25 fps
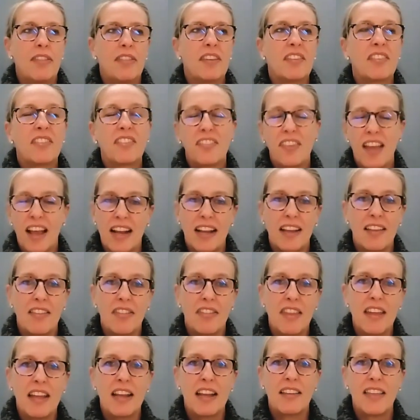The second
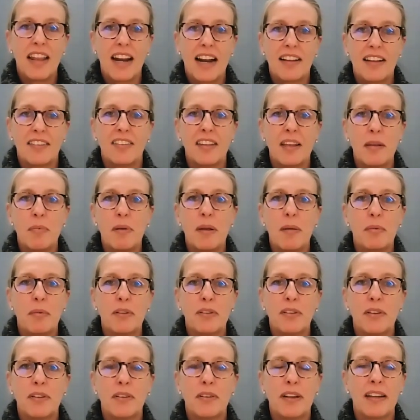thing that I see
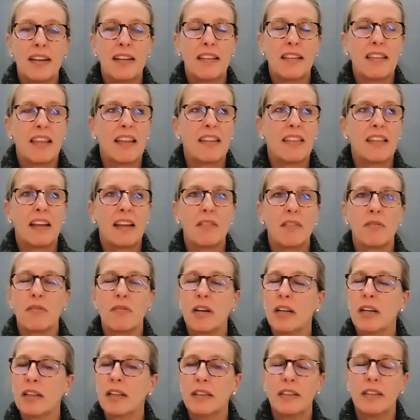people doing that they
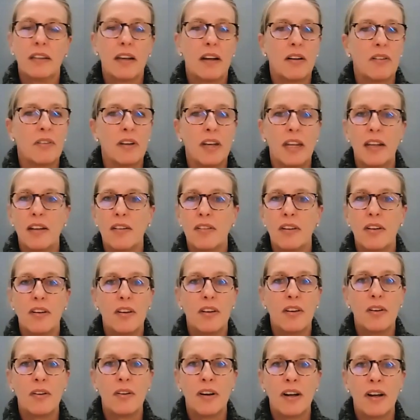really don't need to
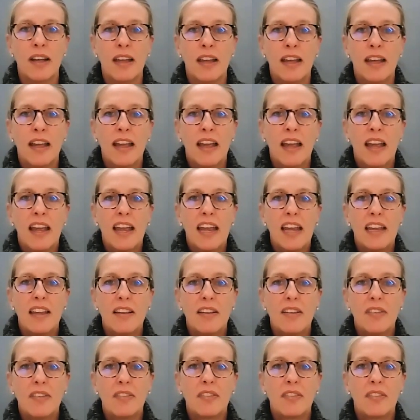do
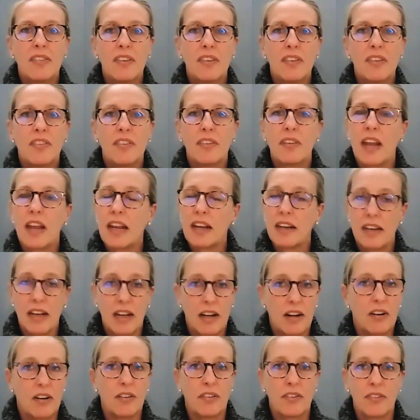is steak
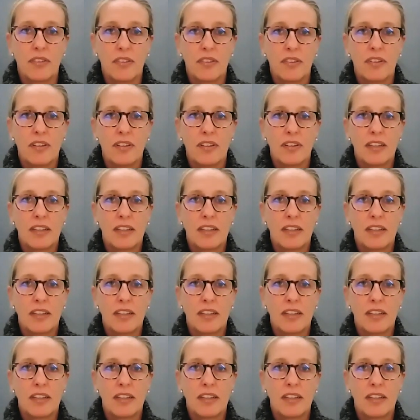dinners.